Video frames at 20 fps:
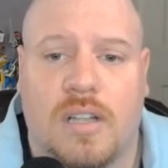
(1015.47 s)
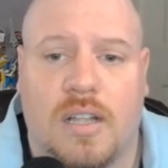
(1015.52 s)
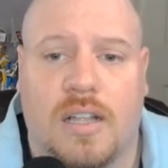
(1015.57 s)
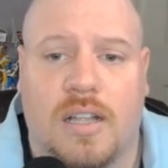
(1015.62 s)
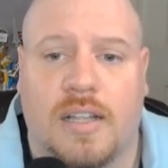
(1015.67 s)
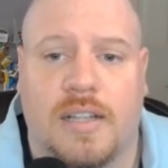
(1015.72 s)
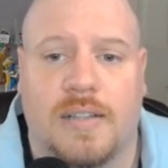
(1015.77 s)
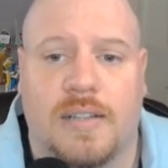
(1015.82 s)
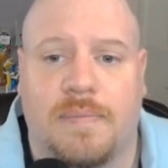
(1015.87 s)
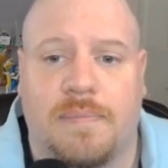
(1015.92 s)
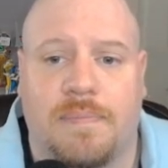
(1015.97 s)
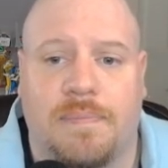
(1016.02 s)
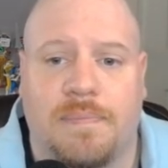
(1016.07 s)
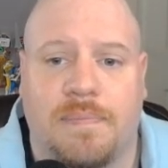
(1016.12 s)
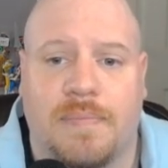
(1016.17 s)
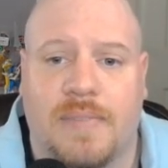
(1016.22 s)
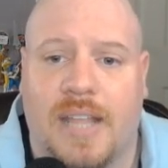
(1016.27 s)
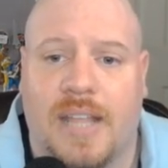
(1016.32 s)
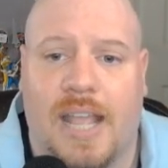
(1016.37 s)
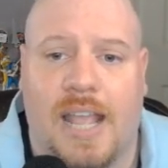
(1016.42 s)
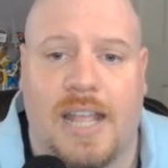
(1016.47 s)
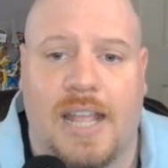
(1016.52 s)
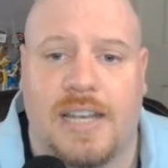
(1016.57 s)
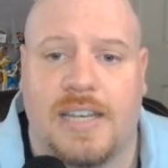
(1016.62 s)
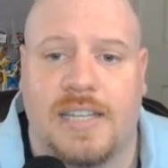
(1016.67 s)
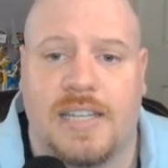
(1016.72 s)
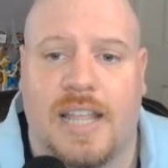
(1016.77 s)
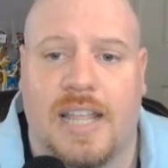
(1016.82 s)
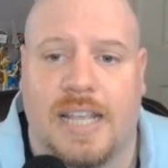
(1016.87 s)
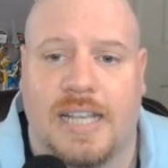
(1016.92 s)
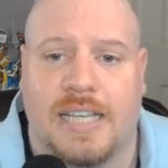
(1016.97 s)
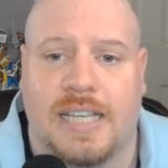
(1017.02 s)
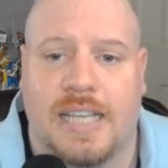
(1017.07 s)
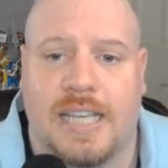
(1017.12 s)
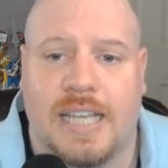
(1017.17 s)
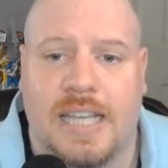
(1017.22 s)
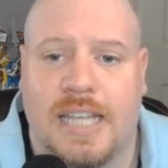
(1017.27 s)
And like